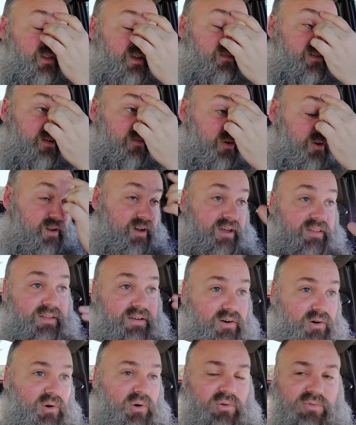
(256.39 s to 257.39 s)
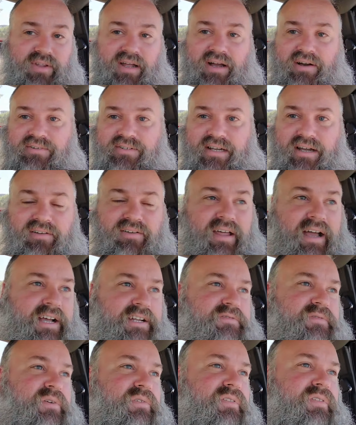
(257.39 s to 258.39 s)
They've never done the whole downtown
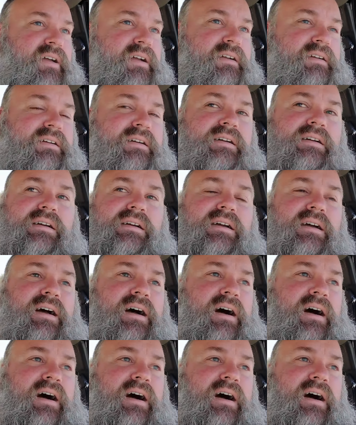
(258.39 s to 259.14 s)
Nashville thing.